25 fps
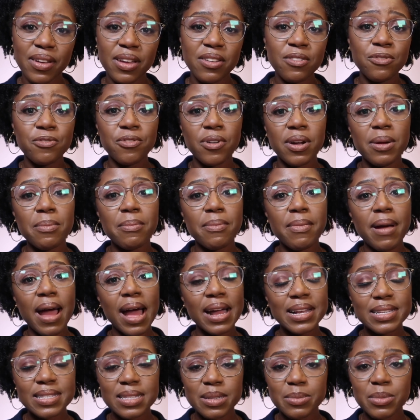it for a
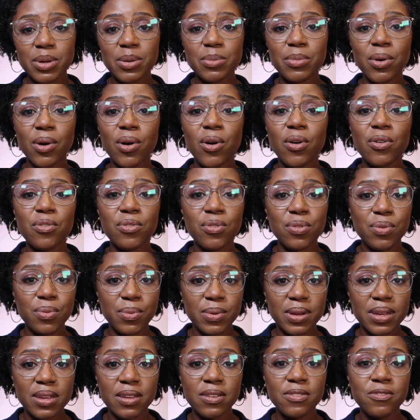maximum of
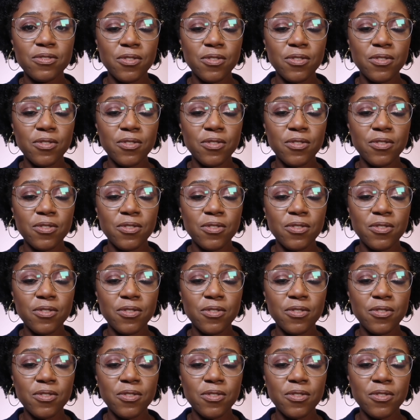three,